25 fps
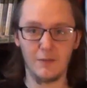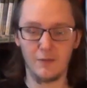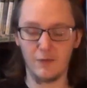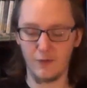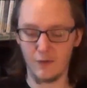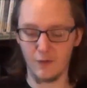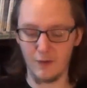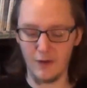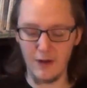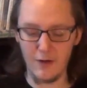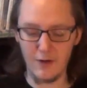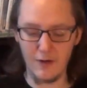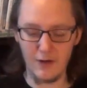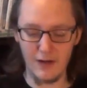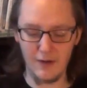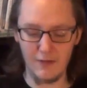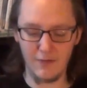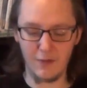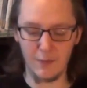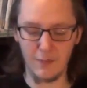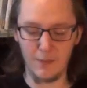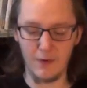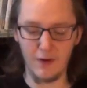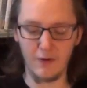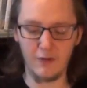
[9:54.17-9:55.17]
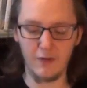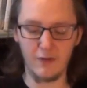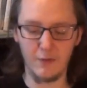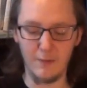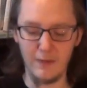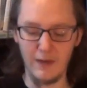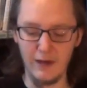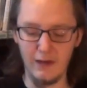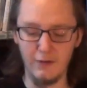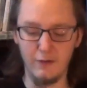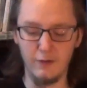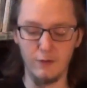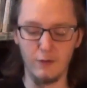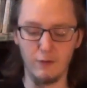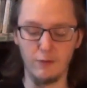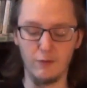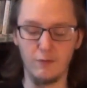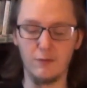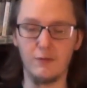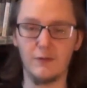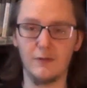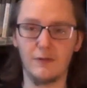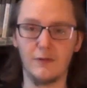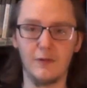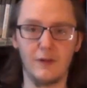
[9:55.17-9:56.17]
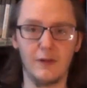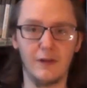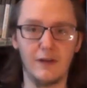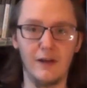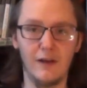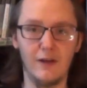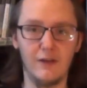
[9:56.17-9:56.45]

So now I have the box and manual in